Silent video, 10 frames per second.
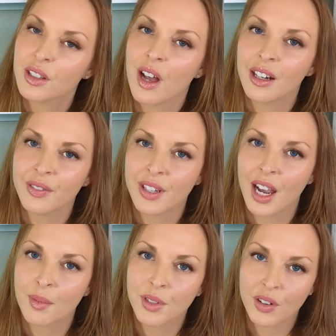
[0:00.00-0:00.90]
a lot of
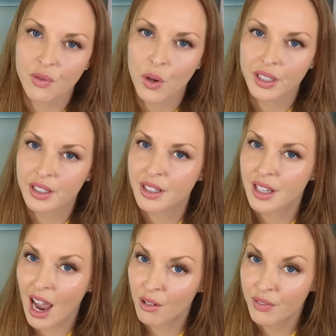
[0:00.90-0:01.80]
times avoidants out